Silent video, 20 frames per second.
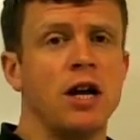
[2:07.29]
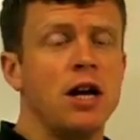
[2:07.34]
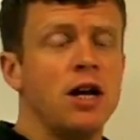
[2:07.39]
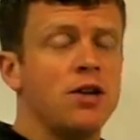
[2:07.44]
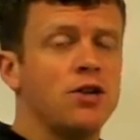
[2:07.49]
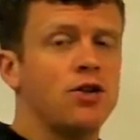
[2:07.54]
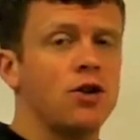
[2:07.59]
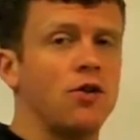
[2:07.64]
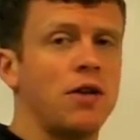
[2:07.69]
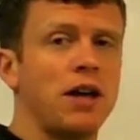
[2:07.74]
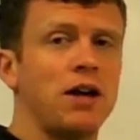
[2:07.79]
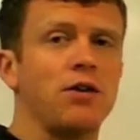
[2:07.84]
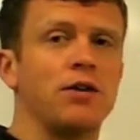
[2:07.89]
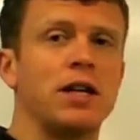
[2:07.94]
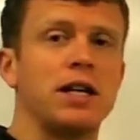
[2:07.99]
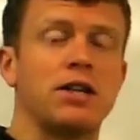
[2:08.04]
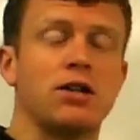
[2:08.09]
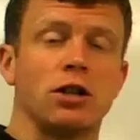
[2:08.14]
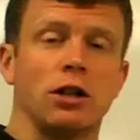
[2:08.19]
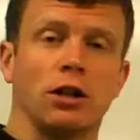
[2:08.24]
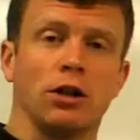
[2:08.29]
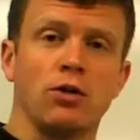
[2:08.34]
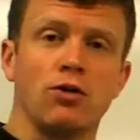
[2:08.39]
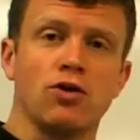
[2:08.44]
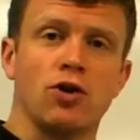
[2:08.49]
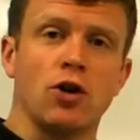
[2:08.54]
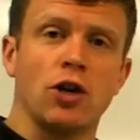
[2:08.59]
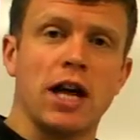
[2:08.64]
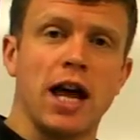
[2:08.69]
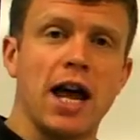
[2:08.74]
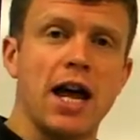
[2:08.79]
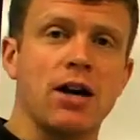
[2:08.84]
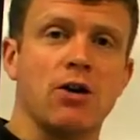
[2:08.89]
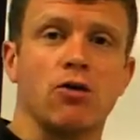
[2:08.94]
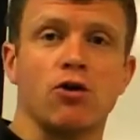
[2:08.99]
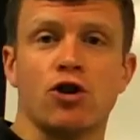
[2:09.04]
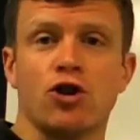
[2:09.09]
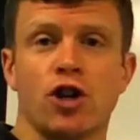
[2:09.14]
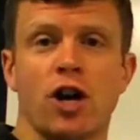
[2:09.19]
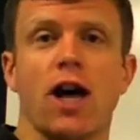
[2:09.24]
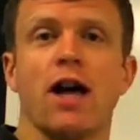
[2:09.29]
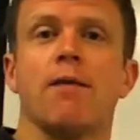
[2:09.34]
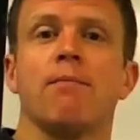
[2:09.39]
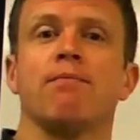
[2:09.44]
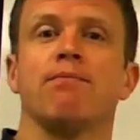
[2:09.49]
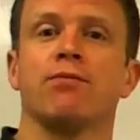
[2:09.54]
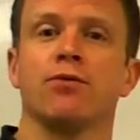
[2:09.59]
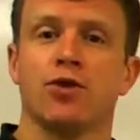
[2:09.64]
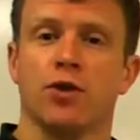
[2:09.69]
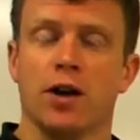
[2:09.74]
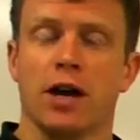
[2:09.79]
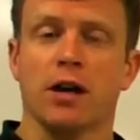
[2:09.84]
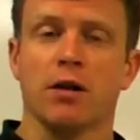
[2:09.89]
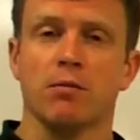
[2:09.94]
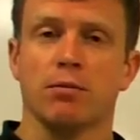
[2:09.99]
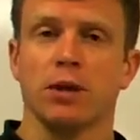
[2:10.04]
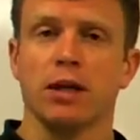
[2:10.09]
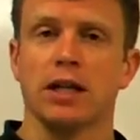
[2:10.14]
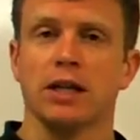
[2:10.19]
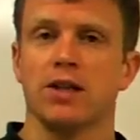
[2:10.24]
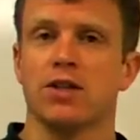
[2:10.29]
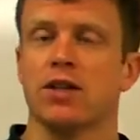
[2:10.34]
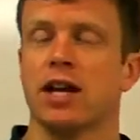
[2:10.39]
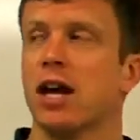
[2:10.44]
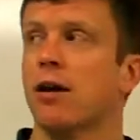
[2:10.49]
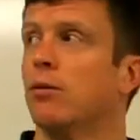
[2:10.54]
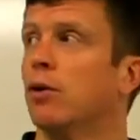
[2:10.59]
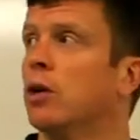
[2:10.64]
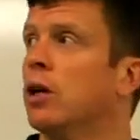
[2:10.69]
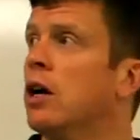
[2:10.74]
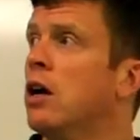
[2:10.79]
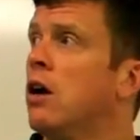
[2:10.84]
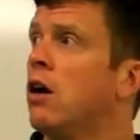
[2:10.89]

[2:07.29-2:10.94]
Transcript: so they don't need to lose or gain or share, so they're completely stable.